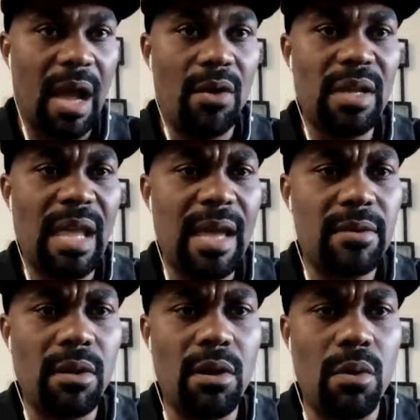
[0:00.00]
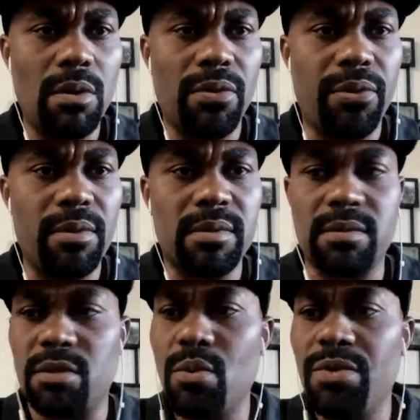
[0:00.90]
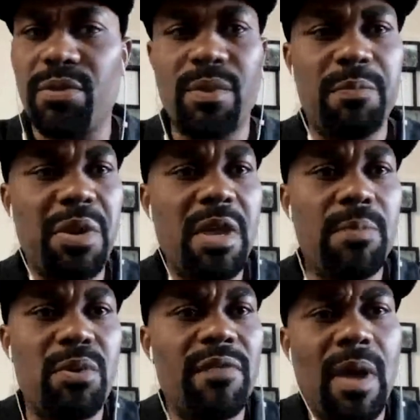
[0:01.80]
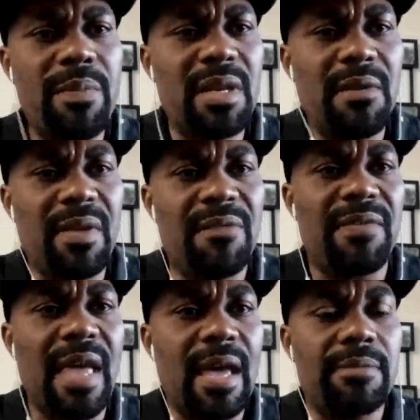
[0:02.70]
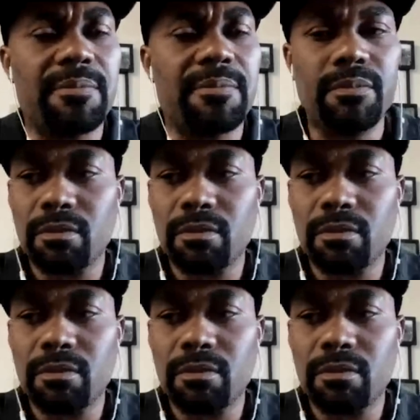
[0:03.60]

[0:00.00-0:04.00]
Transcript: I only had, 2 or 3 people, if that